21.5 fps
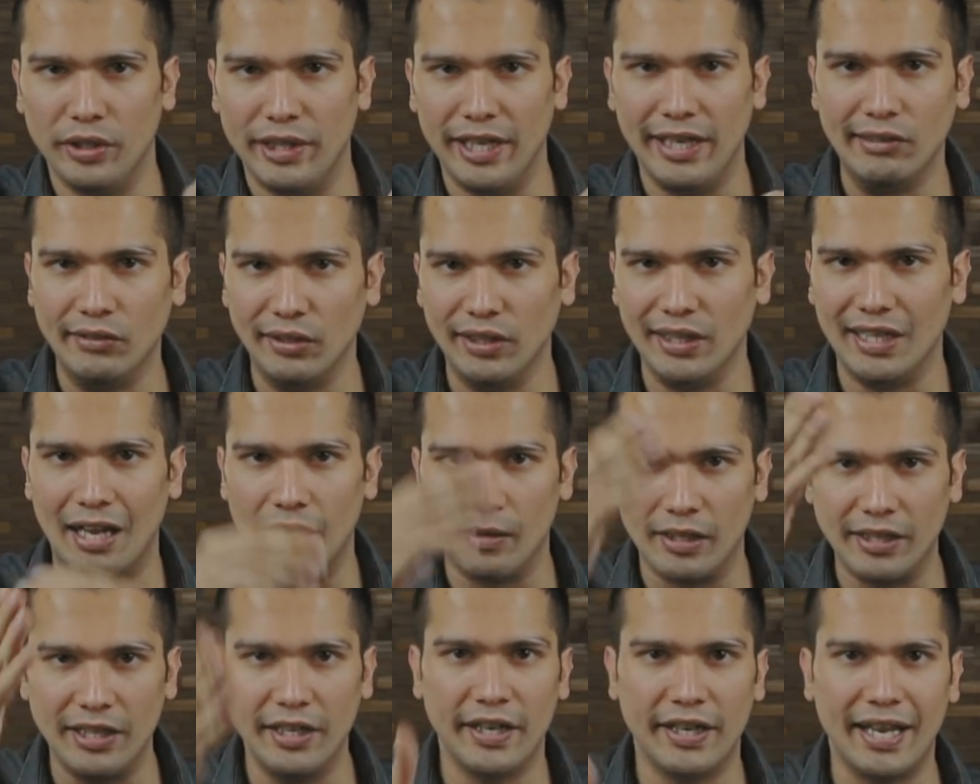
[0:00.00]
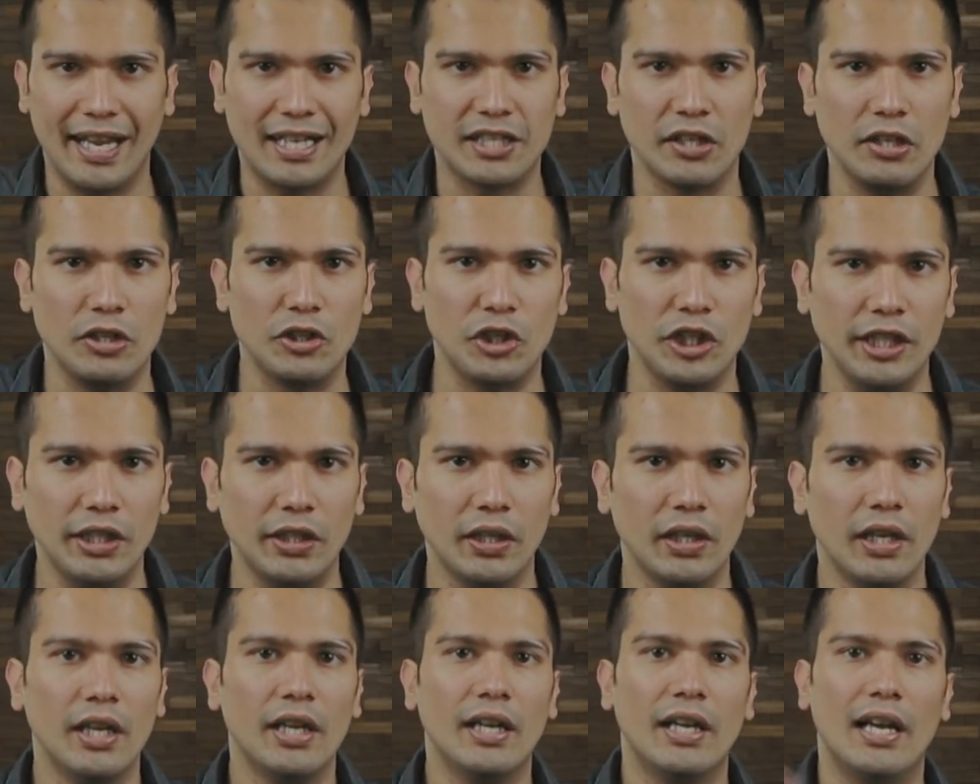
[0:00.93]
day 3, I'll create an Excel sheet,
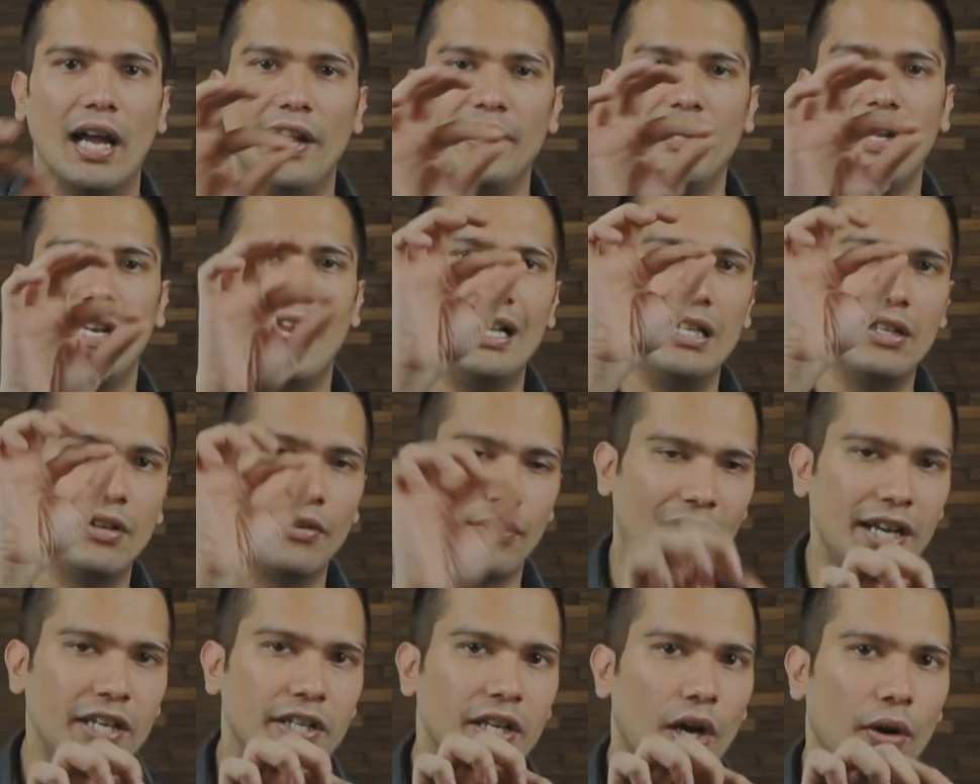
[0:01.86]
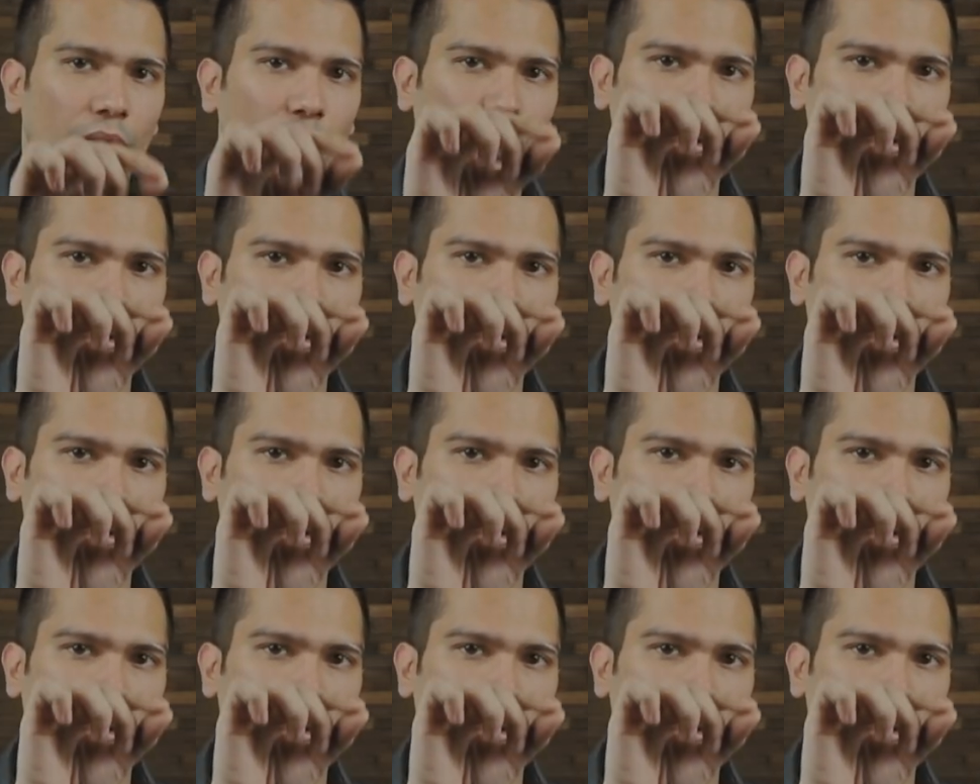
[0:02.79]
and then I'll write down,